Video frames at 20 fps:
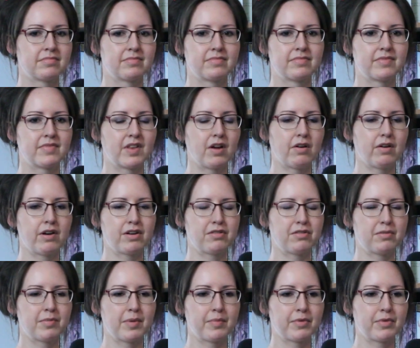No, I don't
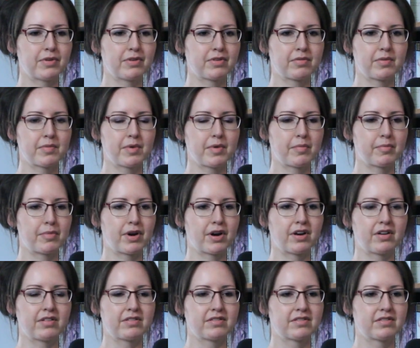remember a swim-up
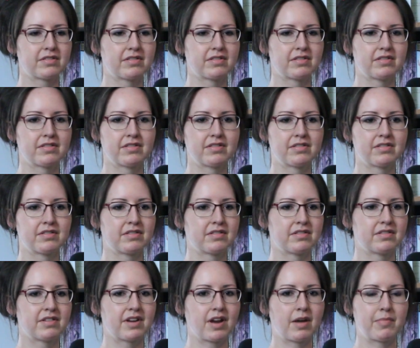bar. Oh.
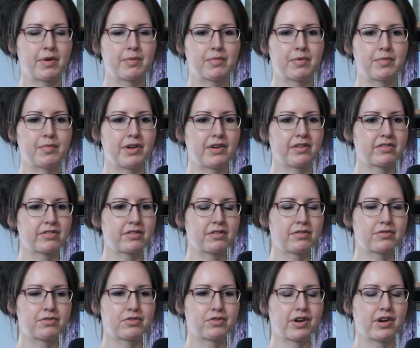I remember being served
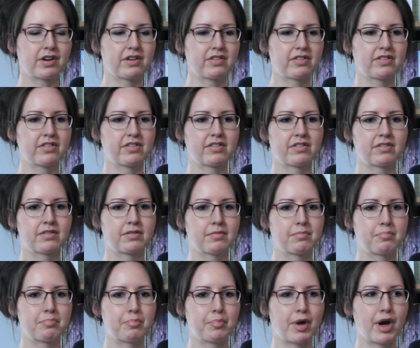drinks
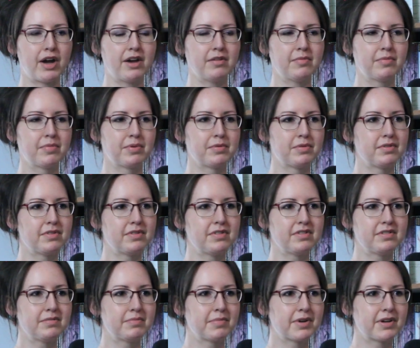by a
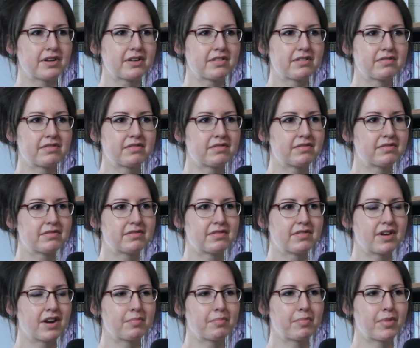pool, but not
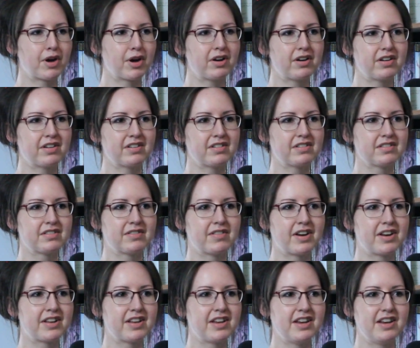a bar right
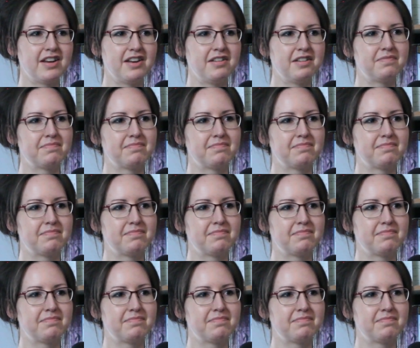in it.